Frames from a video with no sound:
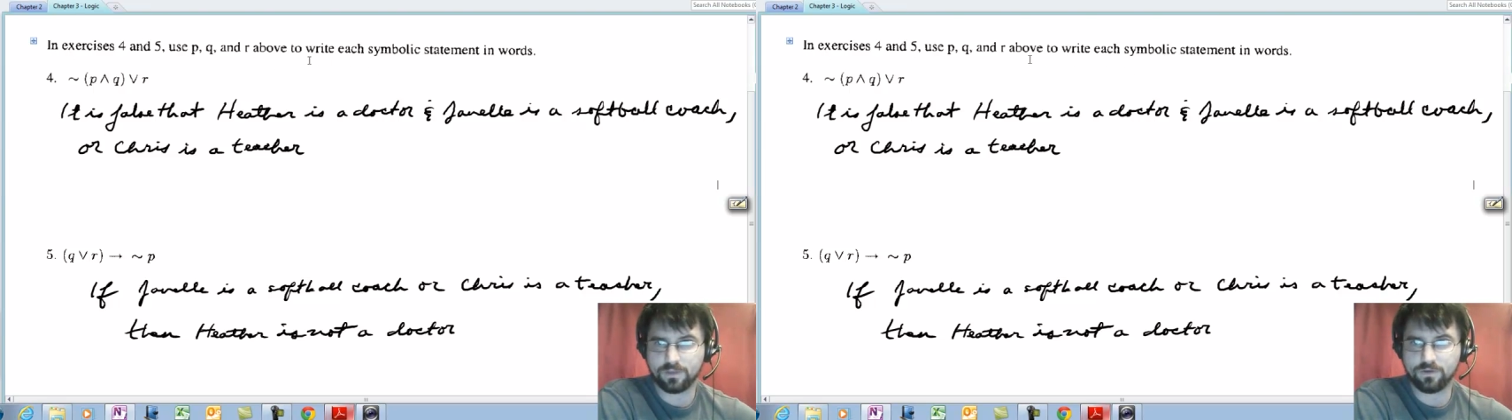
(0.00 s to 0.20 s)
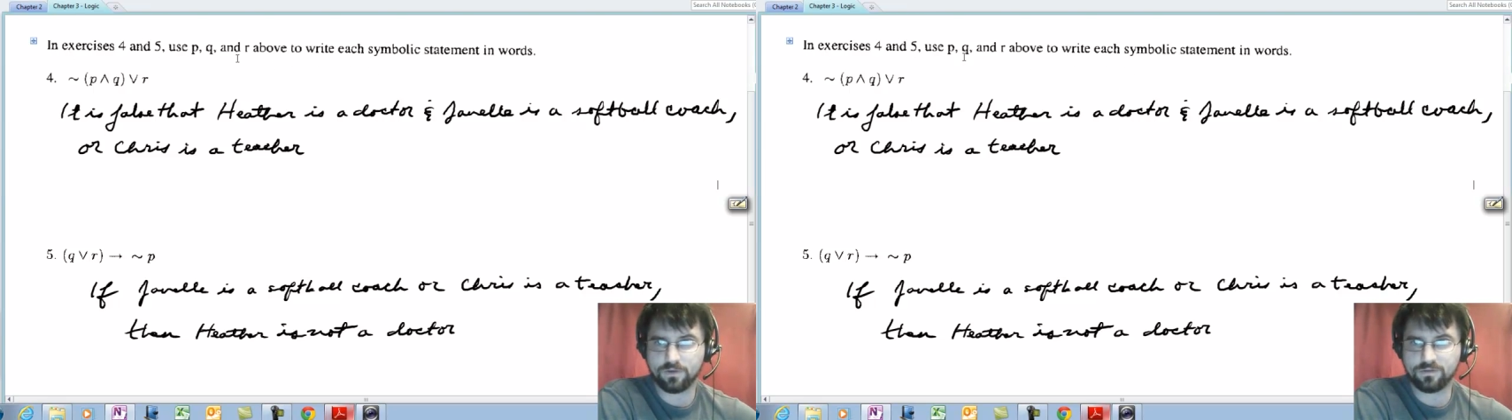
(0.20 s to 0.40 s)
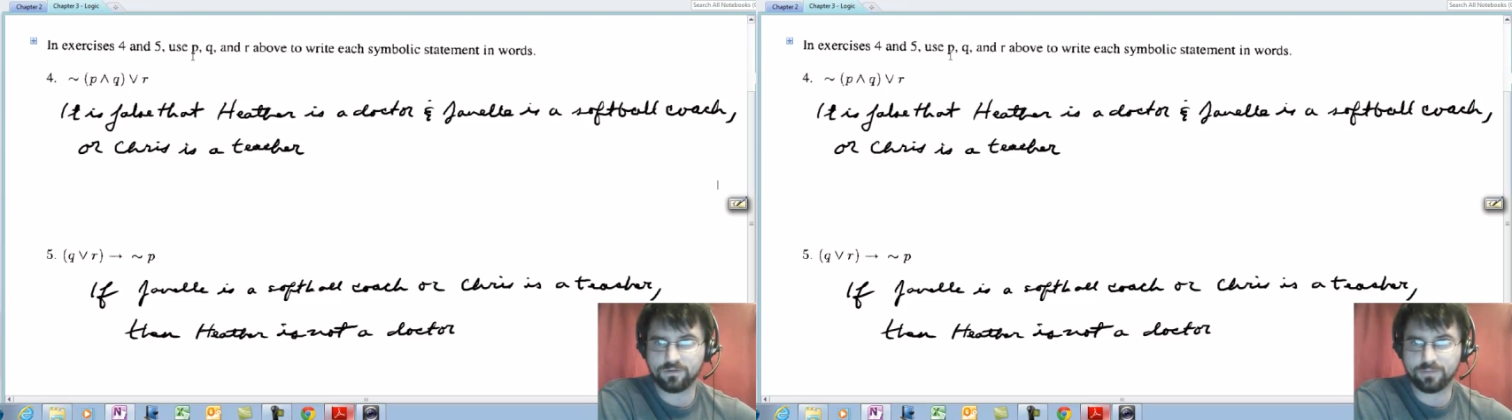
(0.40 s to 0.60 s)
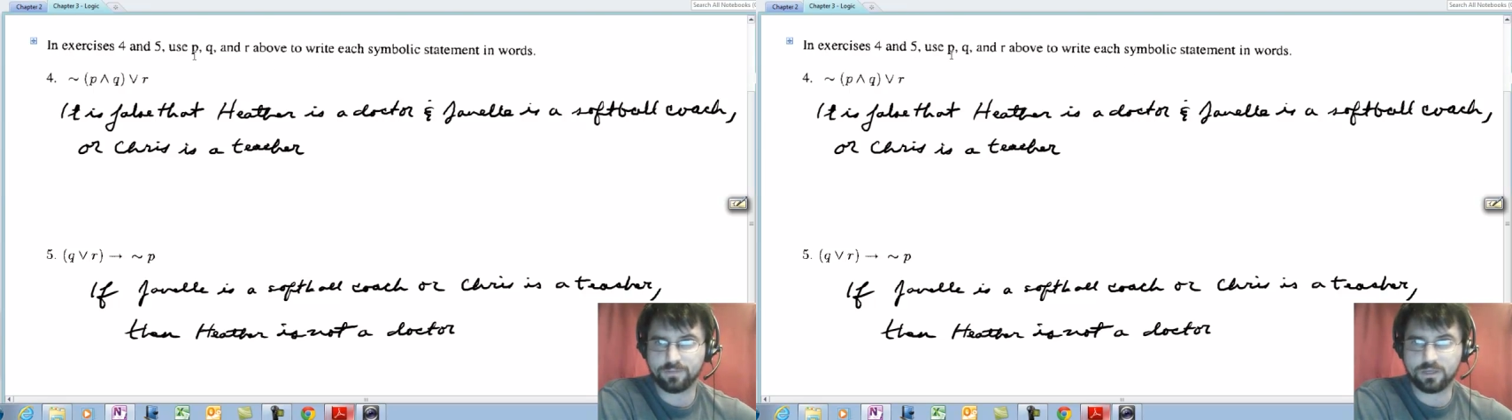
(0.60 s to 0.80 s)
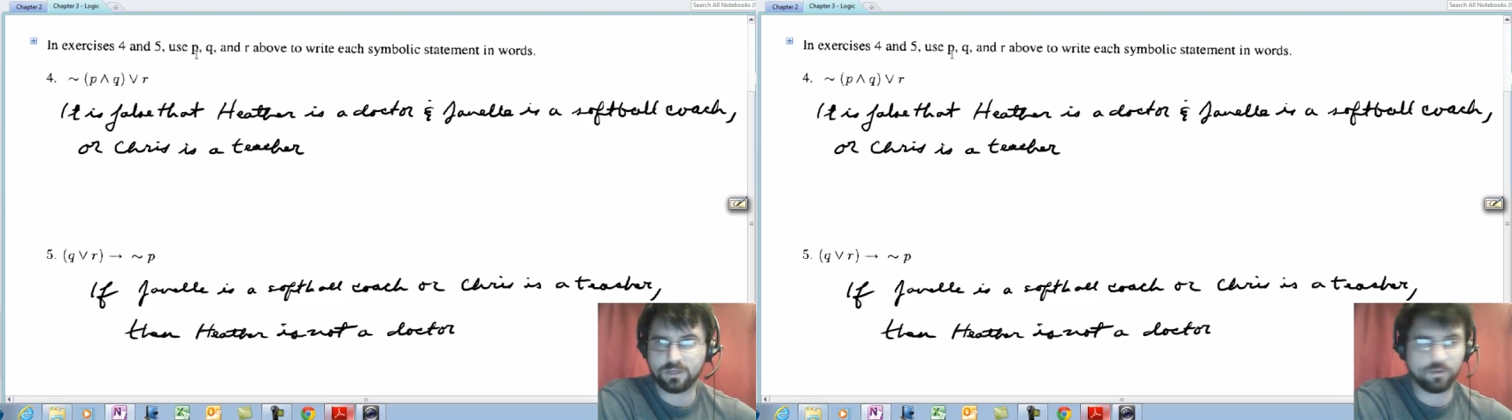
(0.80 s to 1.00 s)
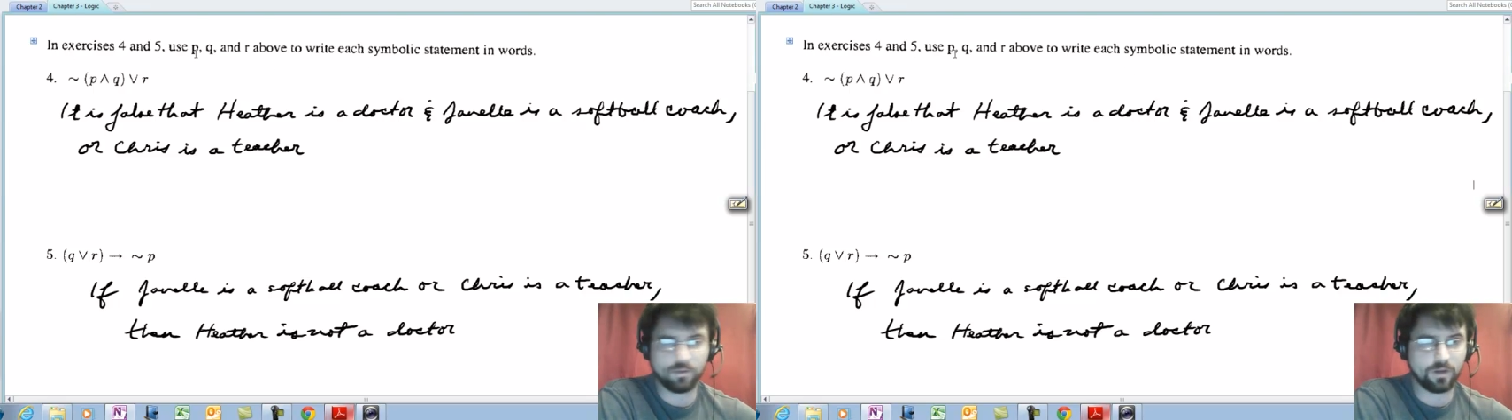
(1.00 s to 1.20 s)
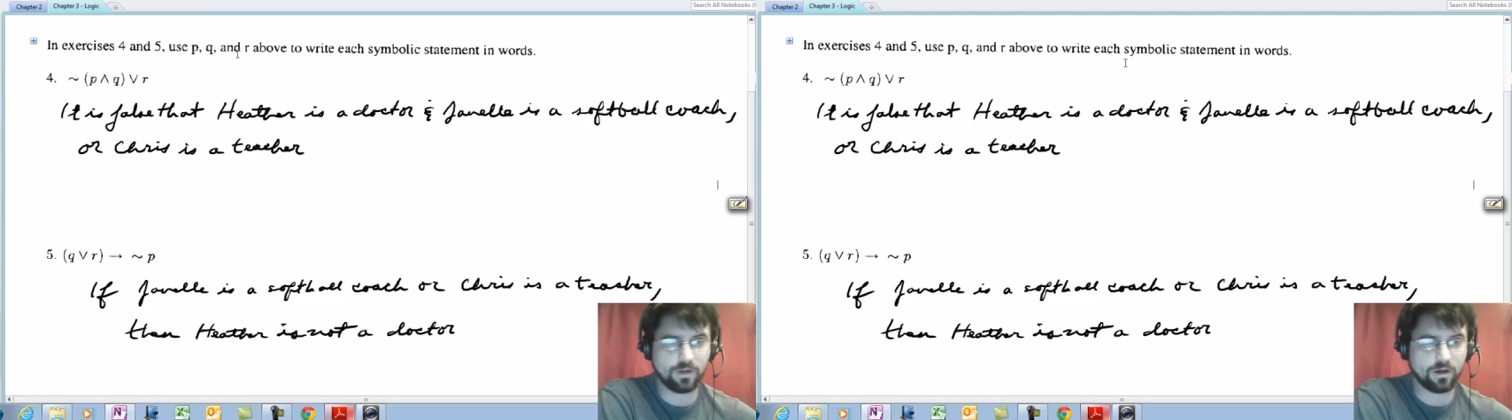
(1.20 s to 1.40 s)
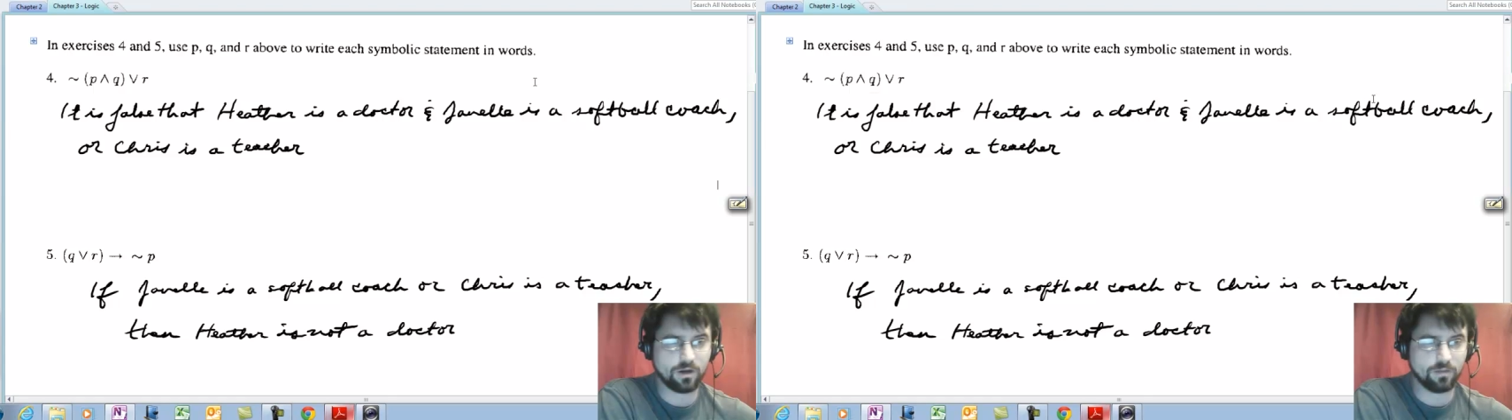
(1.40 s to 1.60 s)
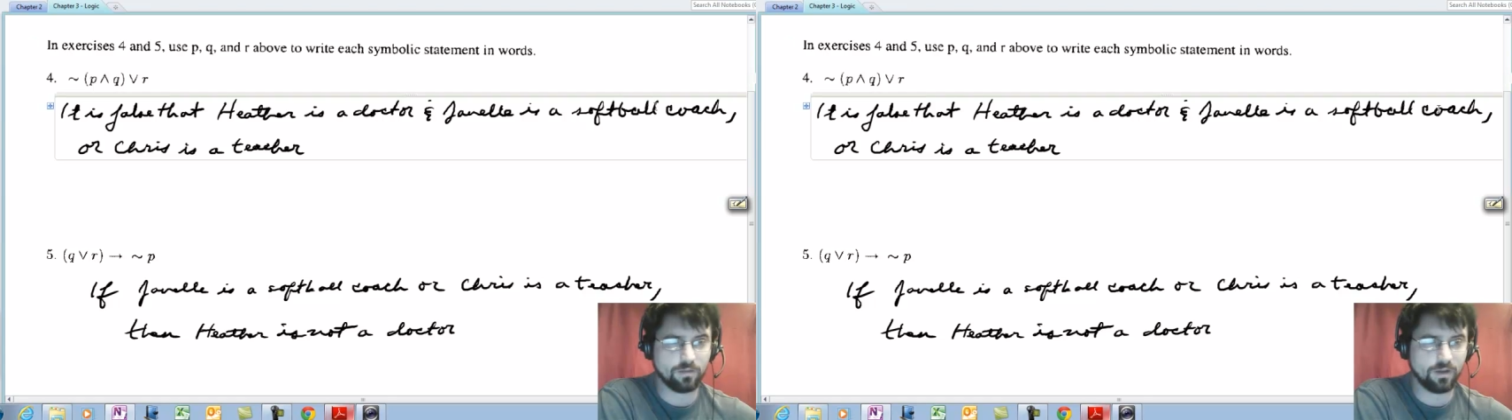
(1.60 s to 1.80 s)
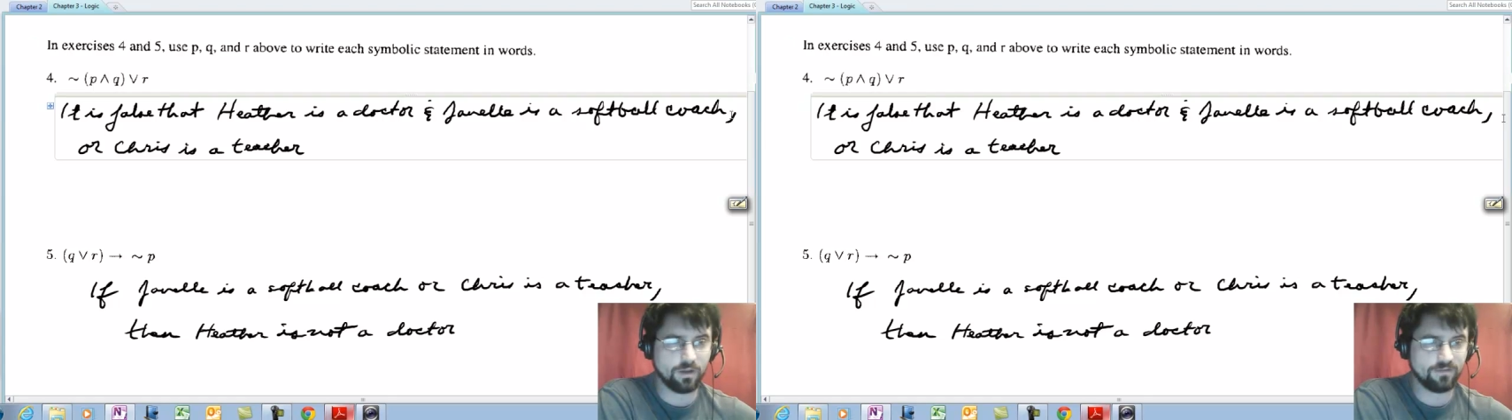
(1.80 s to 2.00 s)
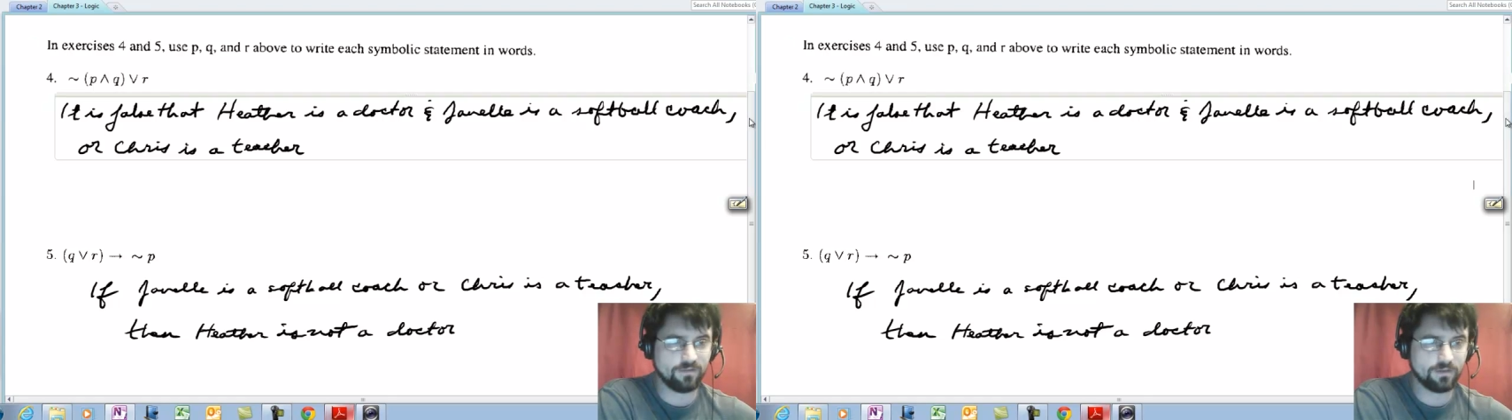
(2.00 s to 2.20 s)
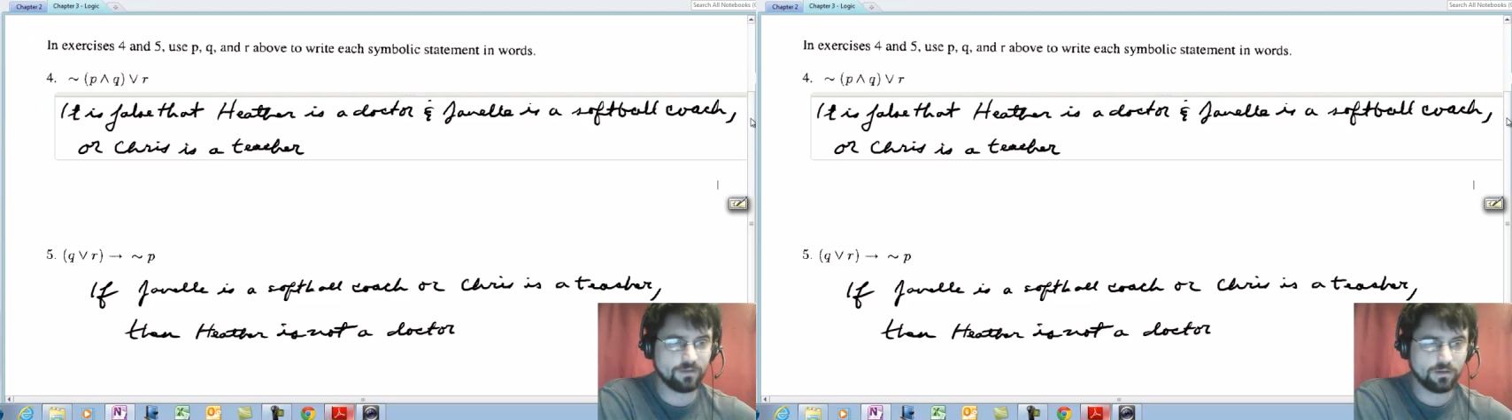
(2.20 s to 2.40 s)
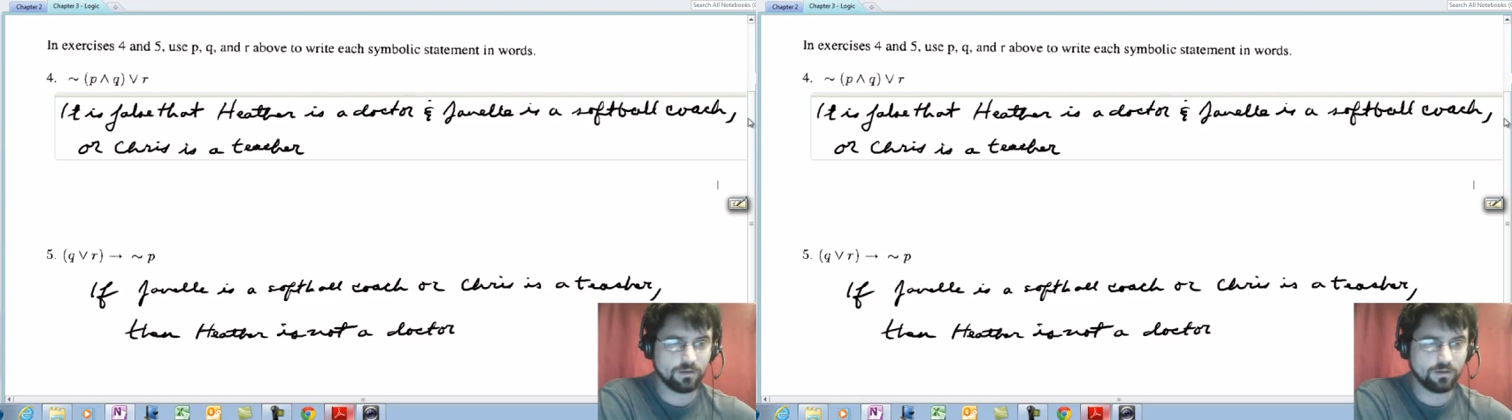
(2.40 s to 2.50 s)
use P, Q, and R above